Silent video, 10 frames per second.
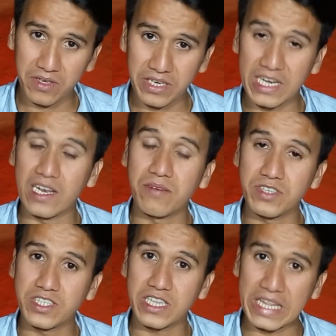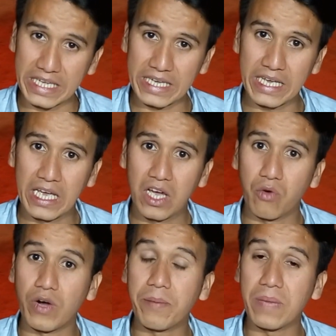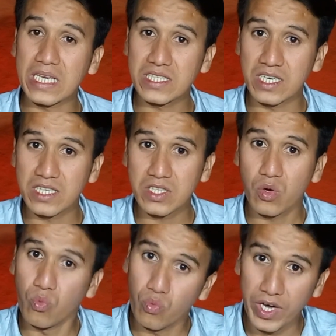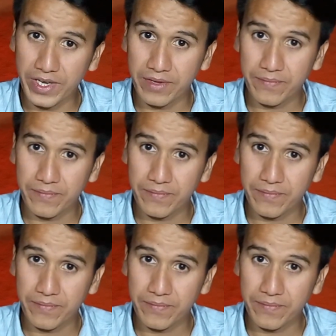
love is a thing what makes us one.